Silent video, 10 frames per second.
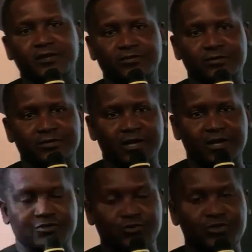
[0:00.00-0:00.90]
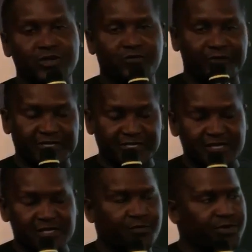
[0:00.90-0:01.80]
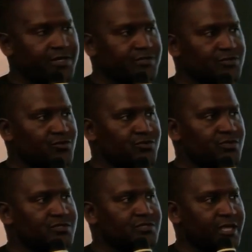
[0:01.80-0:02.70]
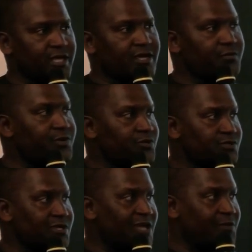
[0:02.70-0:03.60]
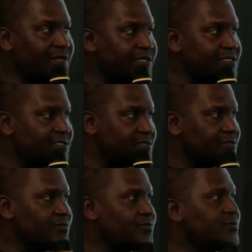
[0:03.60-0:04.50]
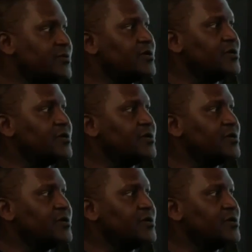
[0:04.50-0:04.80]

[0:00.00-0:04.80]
they will now to be a fresh company. So we don't take a company with liabilities, you know.